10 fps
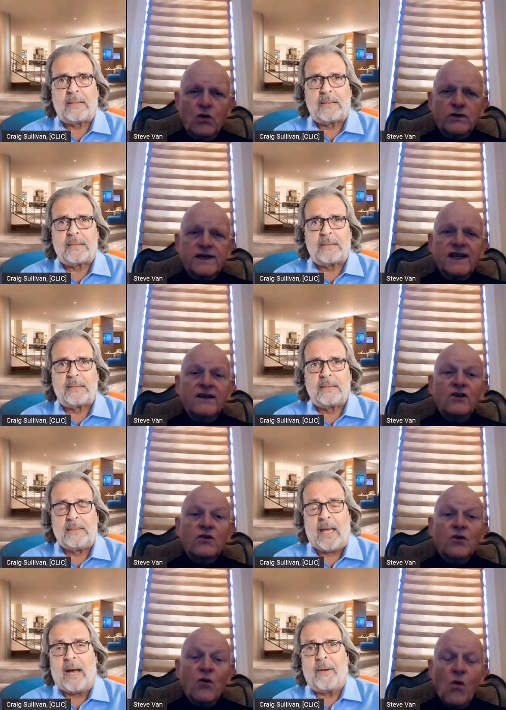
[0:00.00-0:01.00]
Speaker 1: workers in
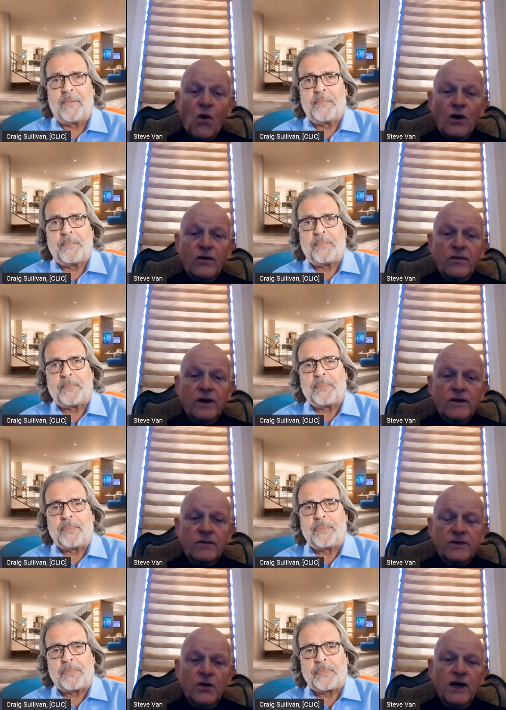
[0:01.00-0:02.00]
yeah. New York.
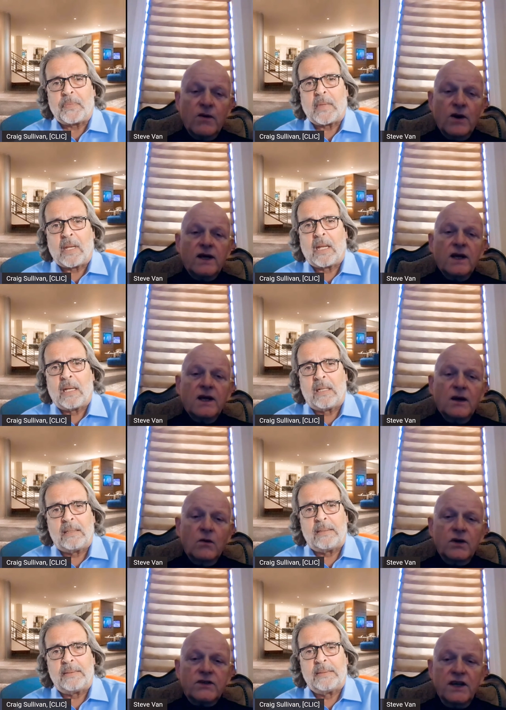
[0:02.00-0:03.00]
Not, so anyway,
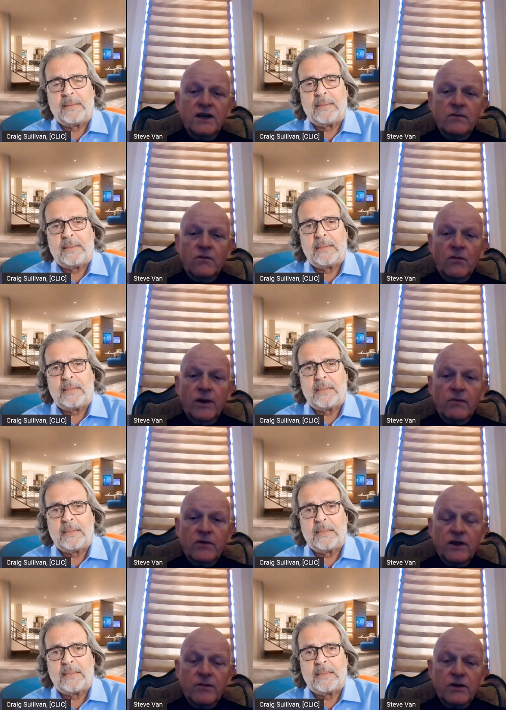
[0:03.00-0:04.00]
we just need to
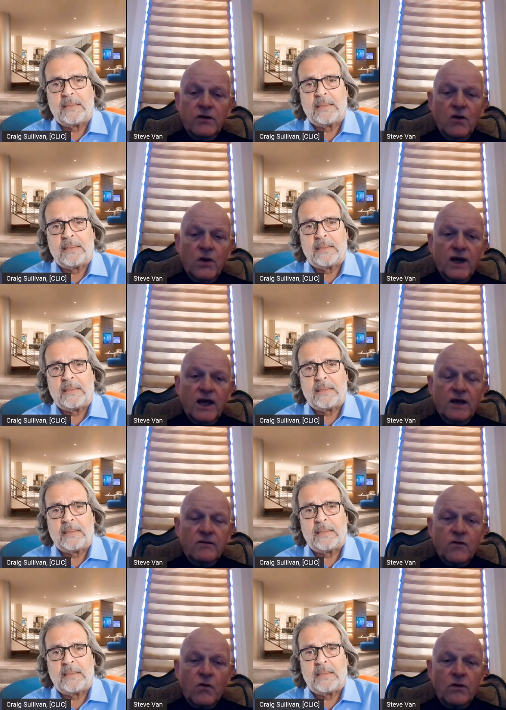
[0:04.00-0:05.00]
remember them and do all we
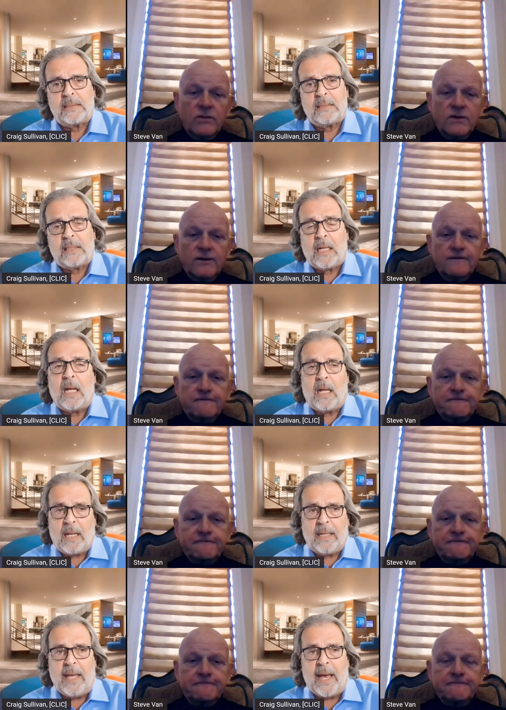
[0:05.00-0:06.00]
can for them. So.
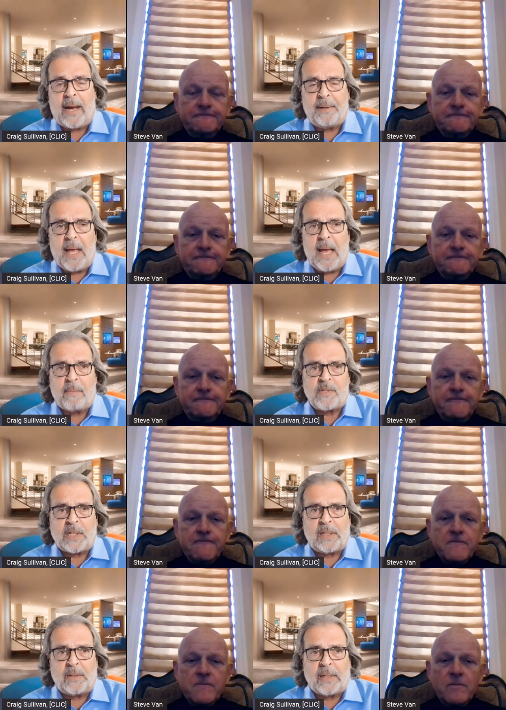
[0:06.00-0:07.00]
Speaker 2: Yeah,
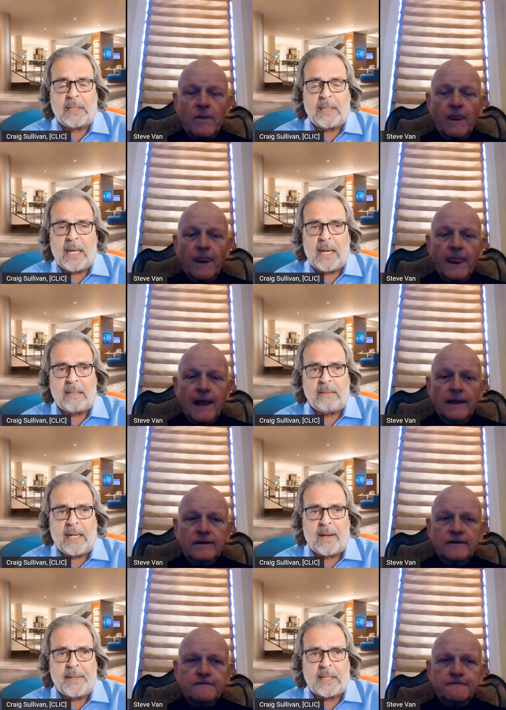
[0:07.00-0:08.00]
absolutely. And
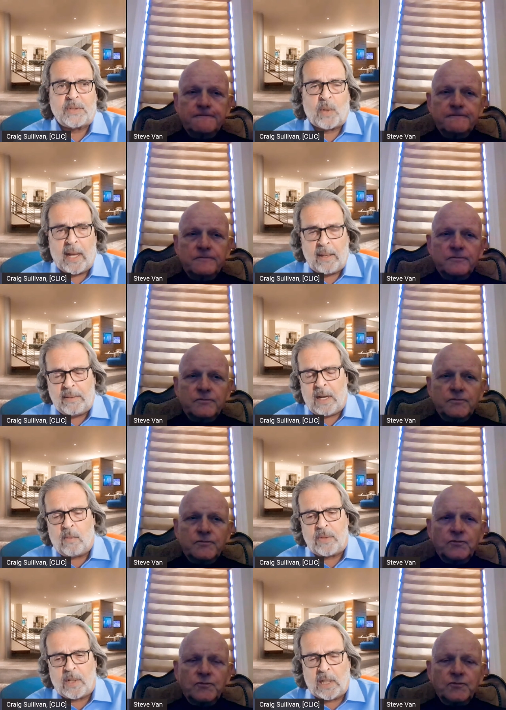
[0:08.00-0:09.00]
you know, and that's why, you know,
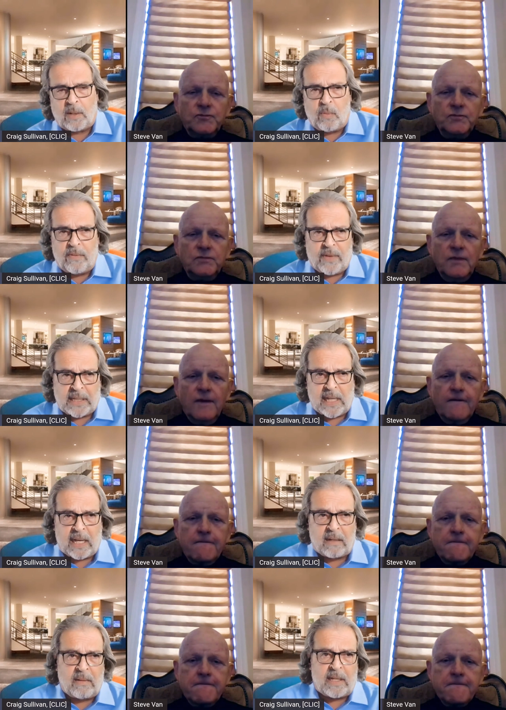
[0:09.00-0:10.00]
with CLIC, we've got
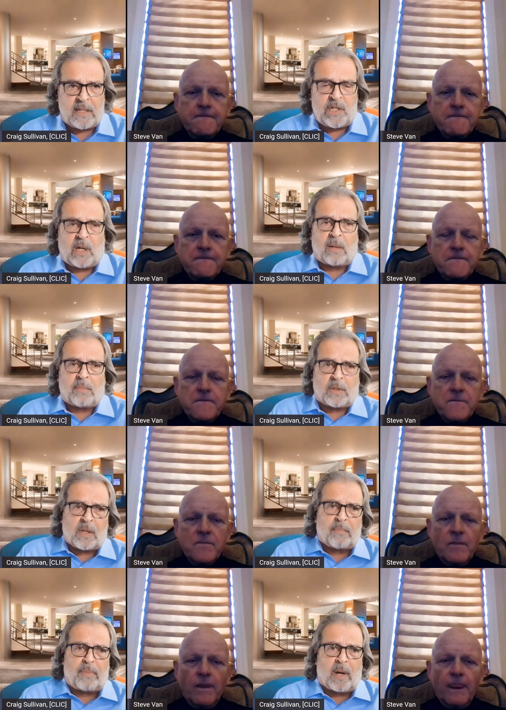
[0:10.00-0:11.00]
that that
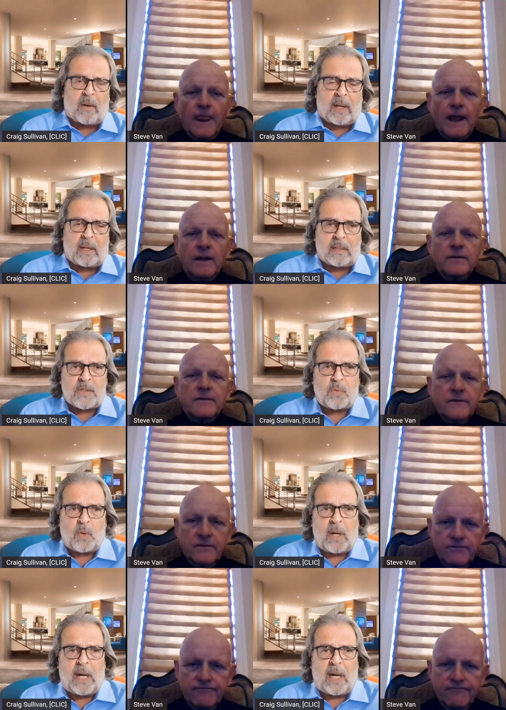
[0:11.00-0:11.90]
charitable component as